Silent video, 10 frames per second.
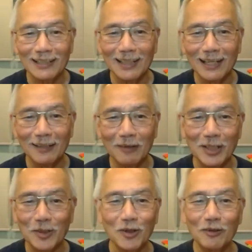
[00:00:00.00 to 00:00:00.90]
Uh,
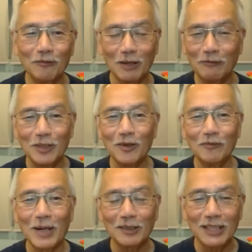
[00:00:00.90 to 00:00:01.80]
they, when, you talk, when we
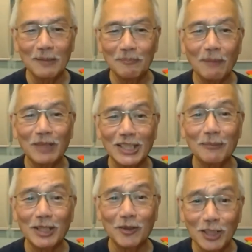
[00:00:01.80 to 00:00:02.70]
talk about
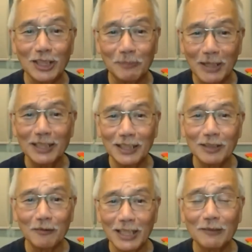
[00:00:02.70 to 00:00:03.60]
baptism in the Holy
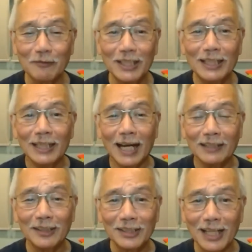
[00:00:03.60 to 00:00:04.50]
Spirit in the way that
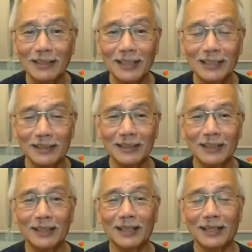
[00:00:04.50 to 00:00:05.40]
we understand it,